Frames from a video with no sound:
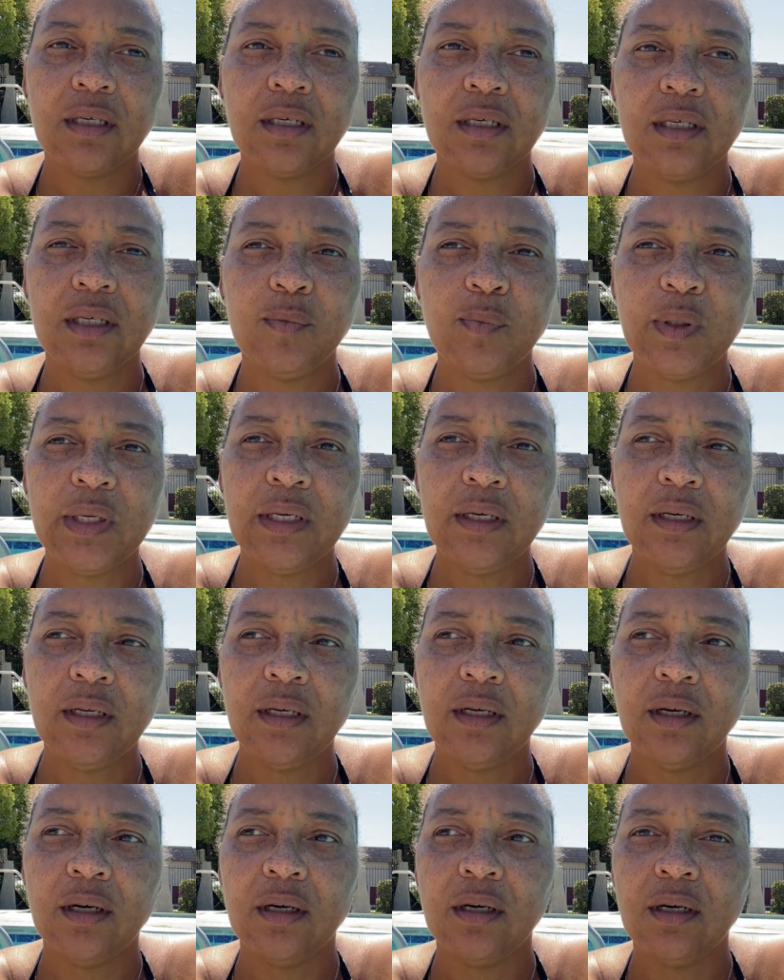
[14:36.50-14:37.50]

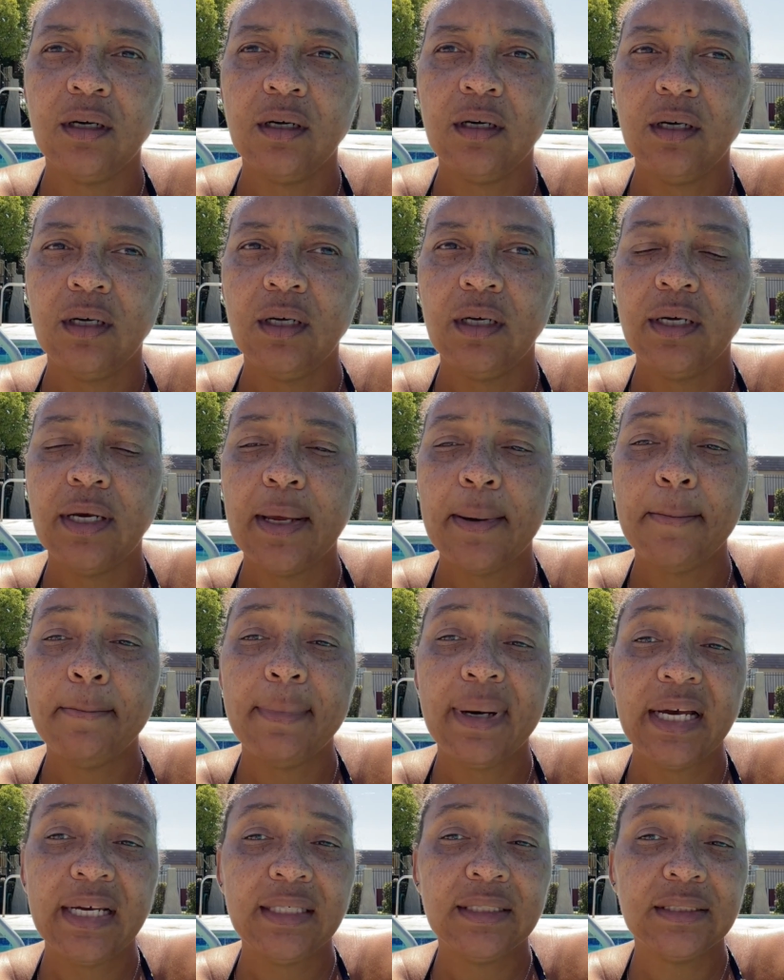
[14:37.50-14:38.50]
depending on
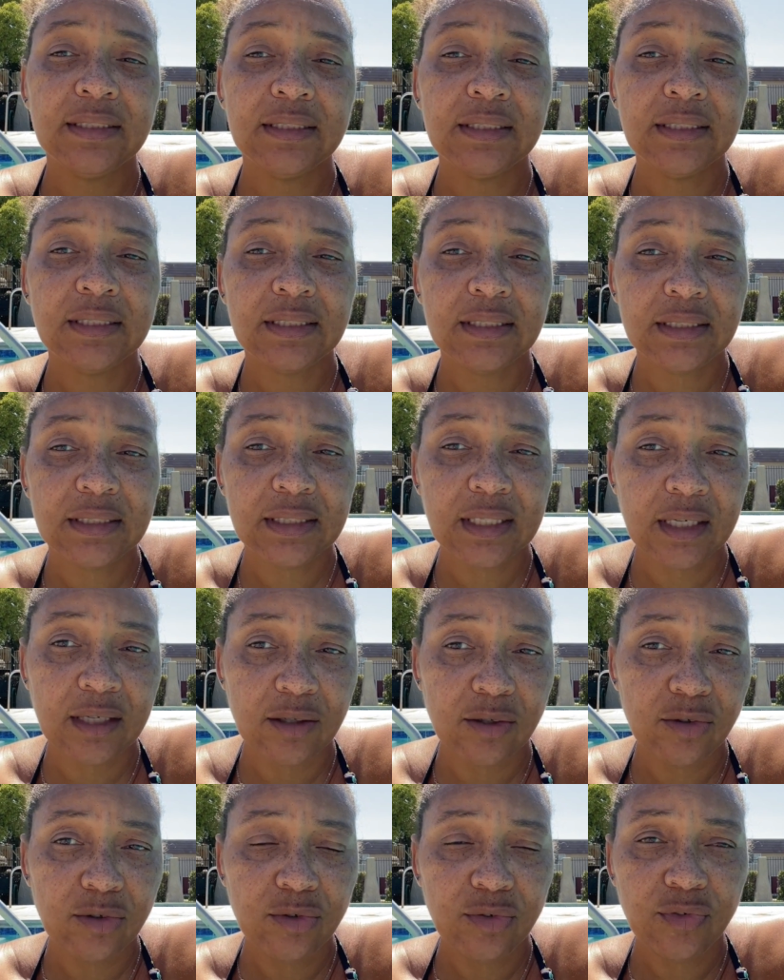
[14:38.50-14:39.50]

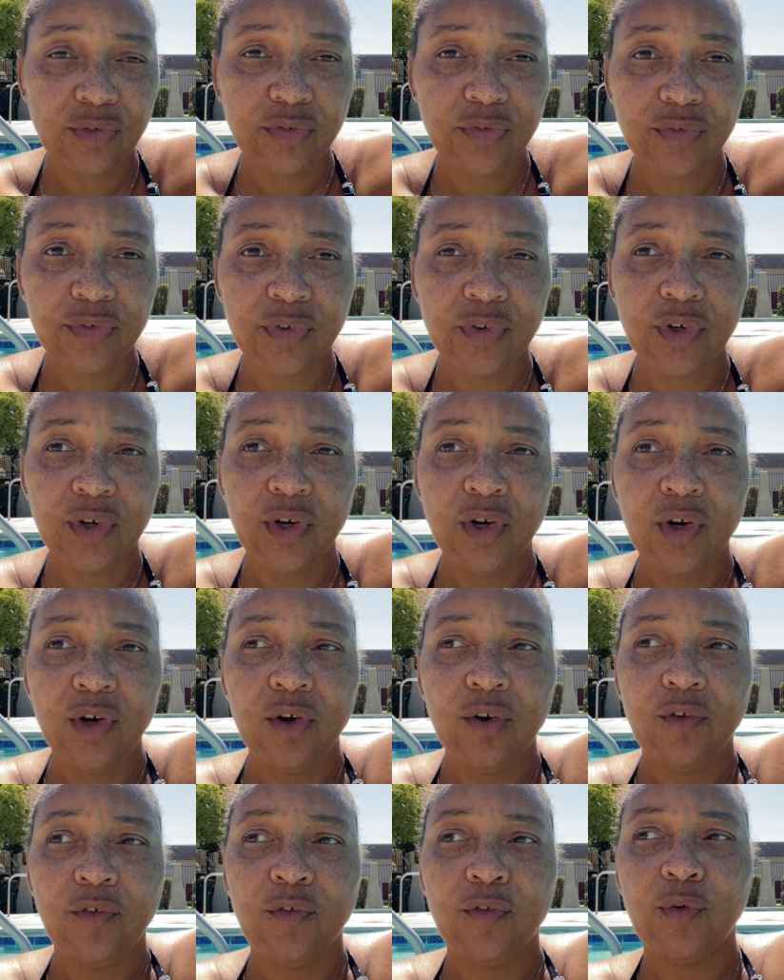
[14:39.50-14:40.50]
myself
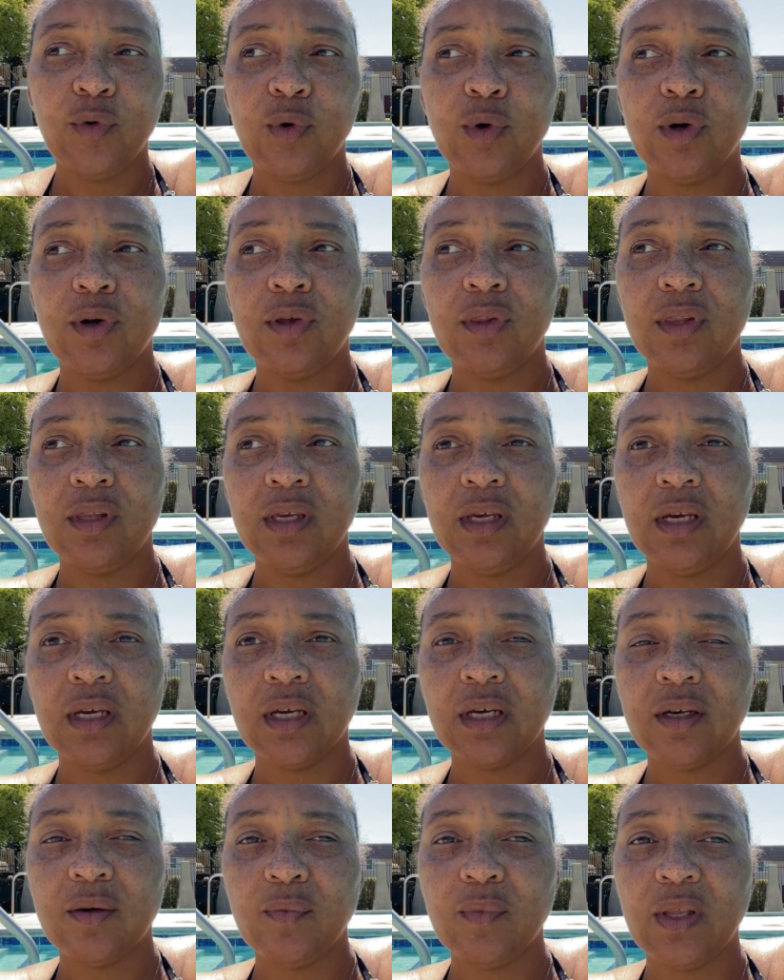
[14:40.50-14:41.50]
for the
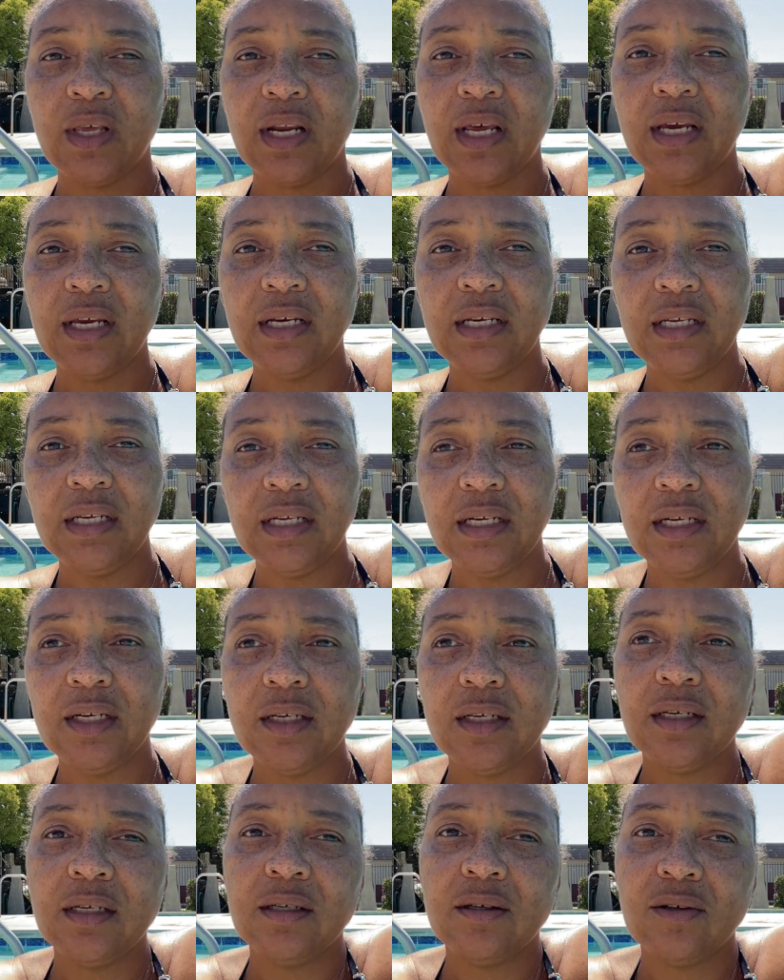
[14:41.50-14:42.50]
income that I need,
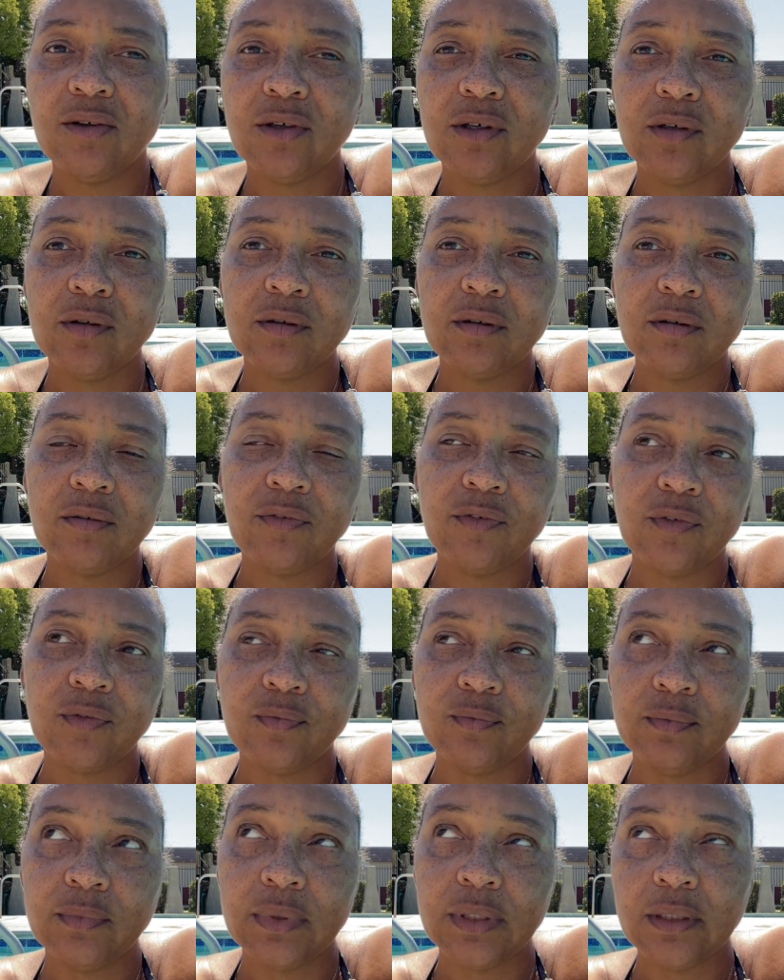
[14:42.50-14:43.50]
or
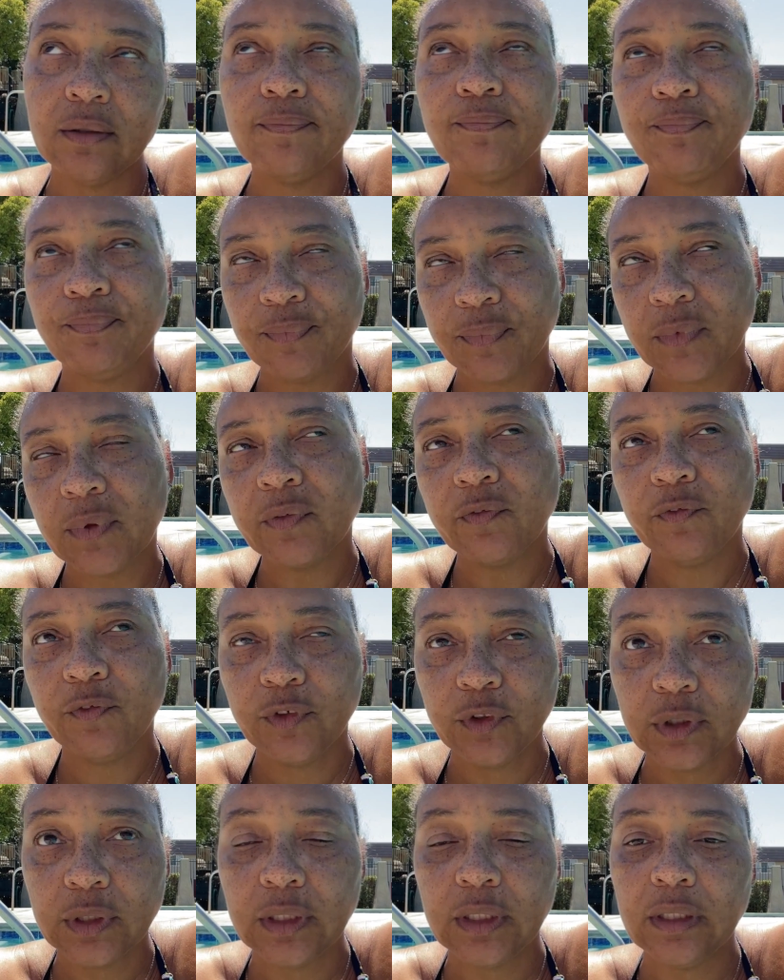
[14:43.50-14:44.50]

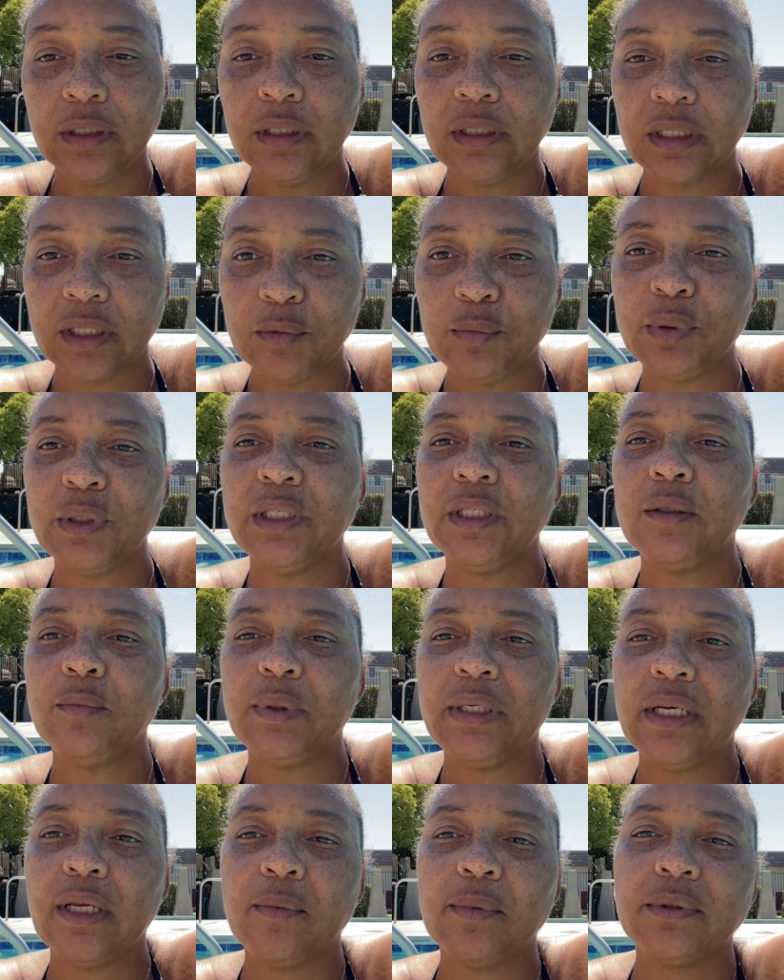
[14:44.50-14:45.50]
fully and completely
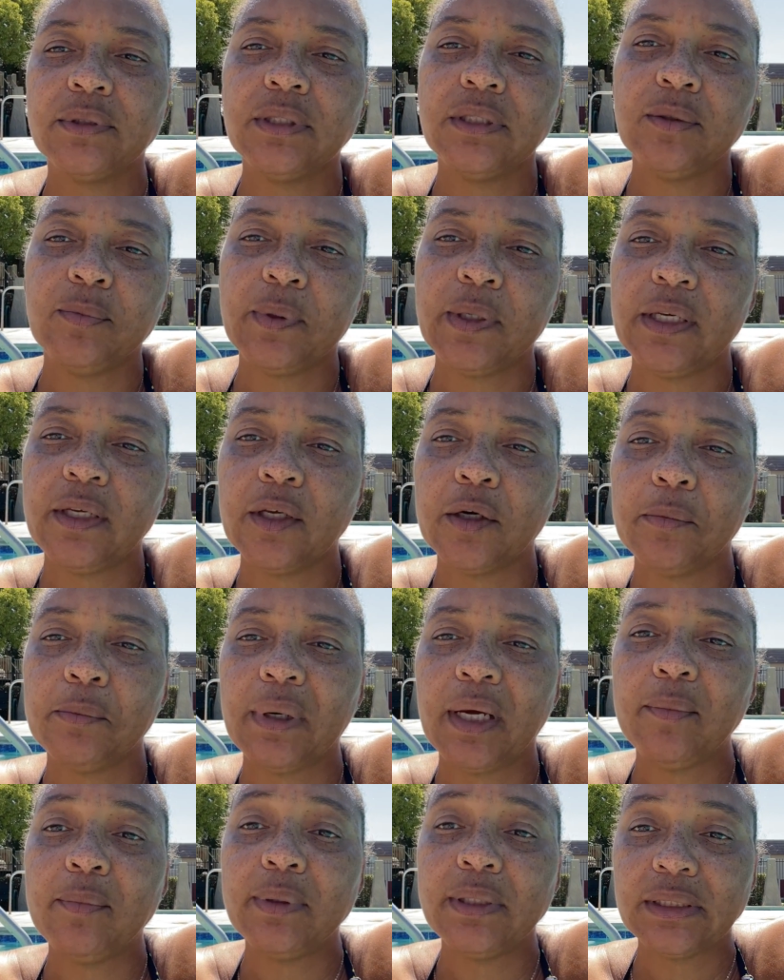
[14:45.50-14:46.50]
being able to depend on
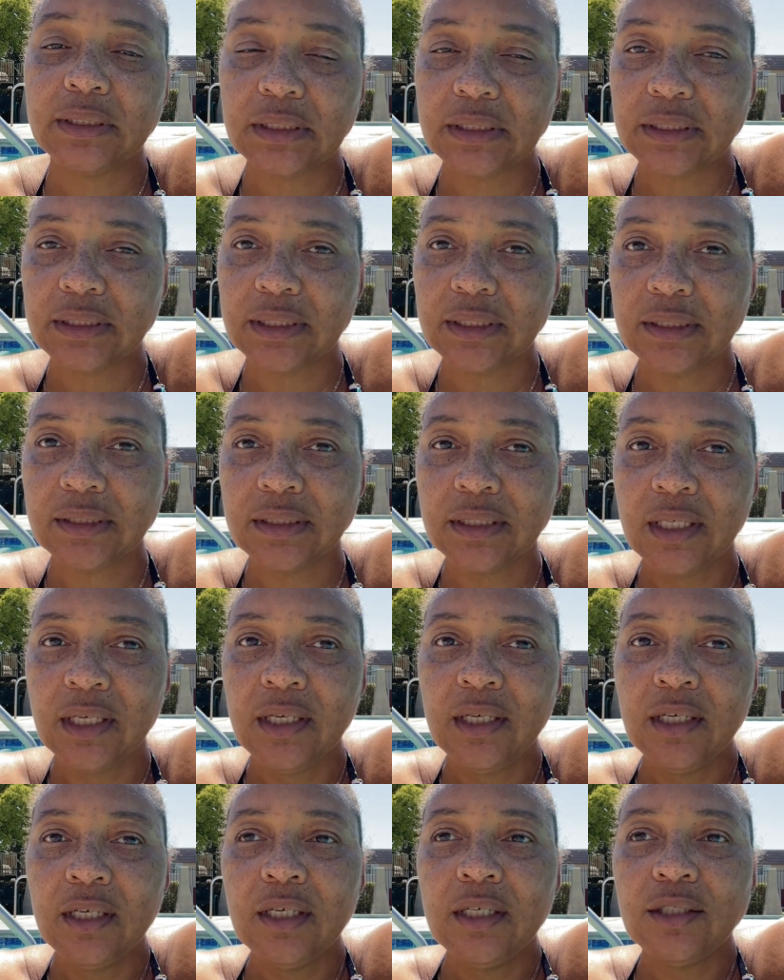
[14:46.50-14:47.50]
my businesses
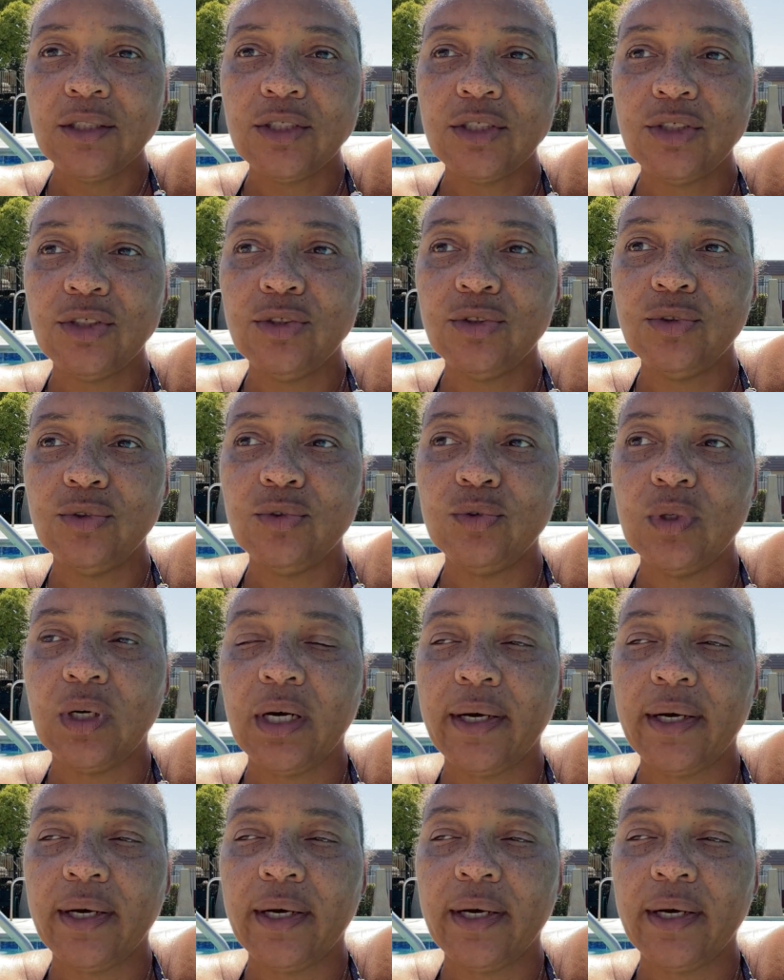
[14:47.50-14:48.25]
to